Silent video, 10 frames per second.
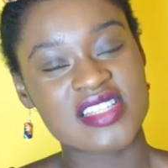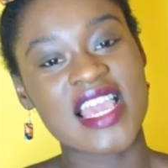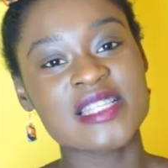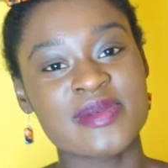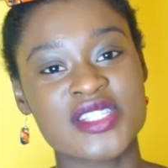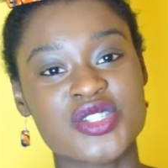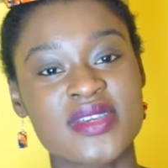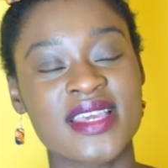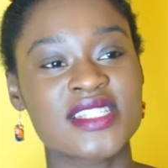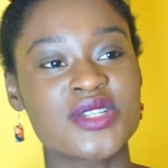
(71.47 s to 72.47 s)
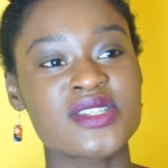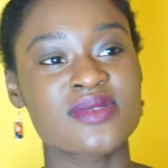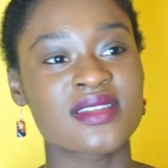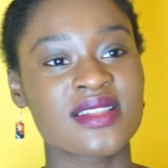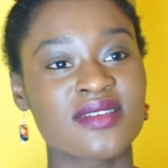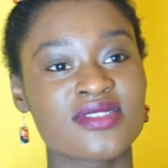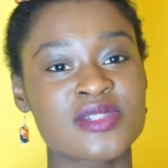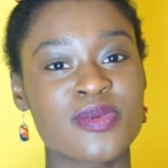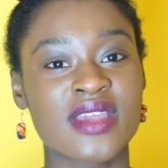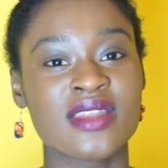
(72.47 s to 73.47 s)
I speak Tree, and Tree is one of the languages
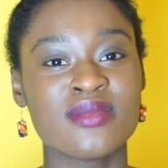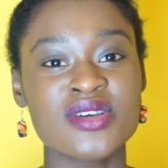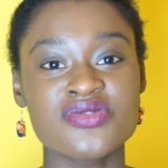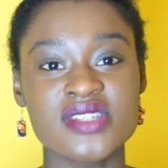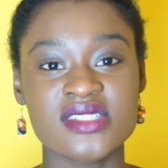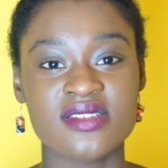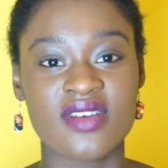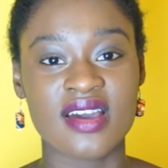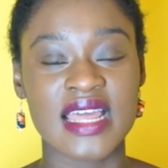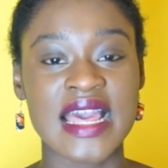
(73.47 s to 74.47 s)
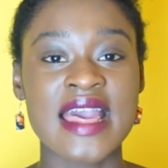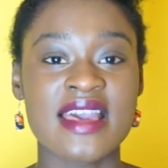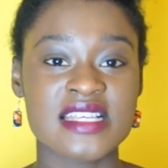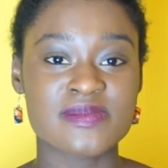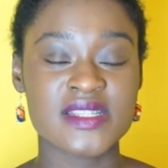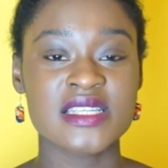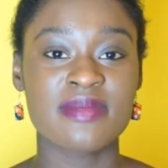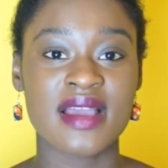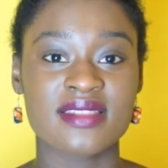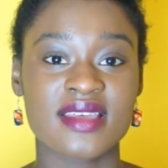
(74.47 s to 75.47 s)
spoken in most regions of Ghana, especially
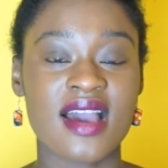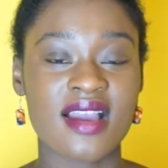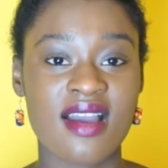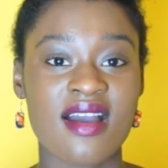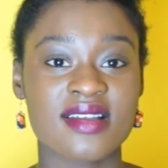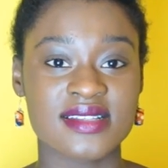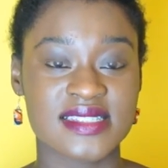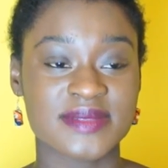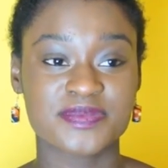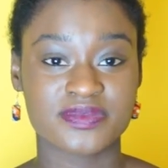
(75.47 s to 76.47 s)
by the Akans,